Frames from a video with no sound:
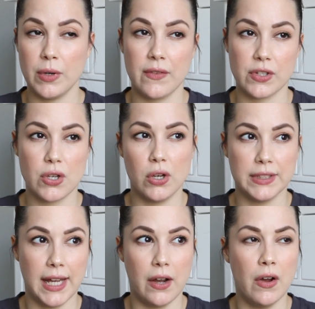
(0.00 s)
whatever it's
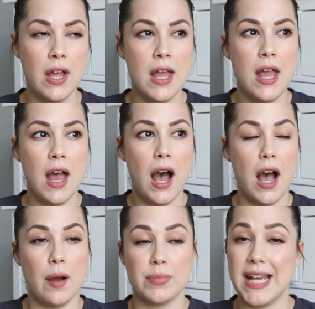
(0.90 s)
called now,
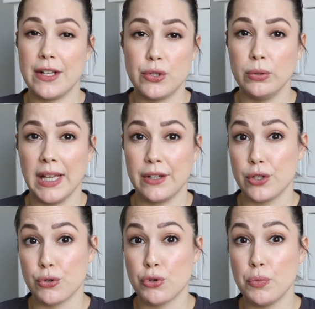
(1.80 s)
Tattoo Liner
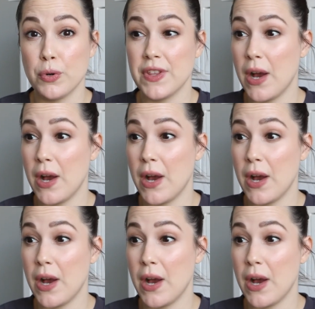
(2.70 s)
and Trooper.